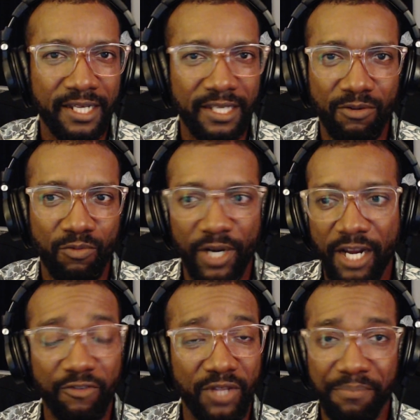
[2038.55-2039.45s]
whatever
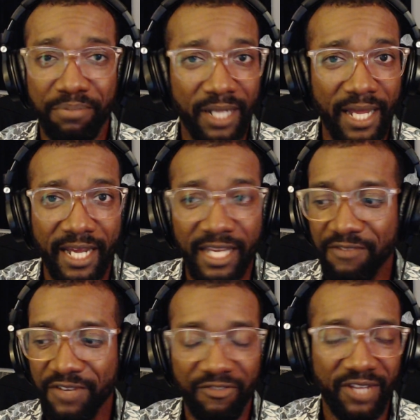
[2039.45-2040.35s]
they play. Even
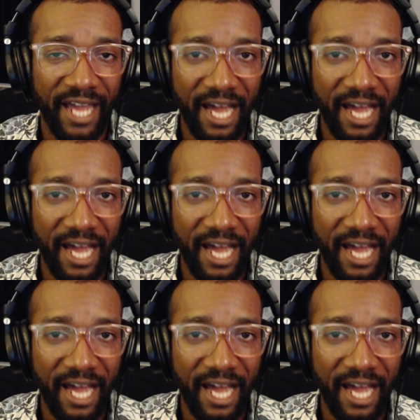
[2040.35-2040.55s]
if they have a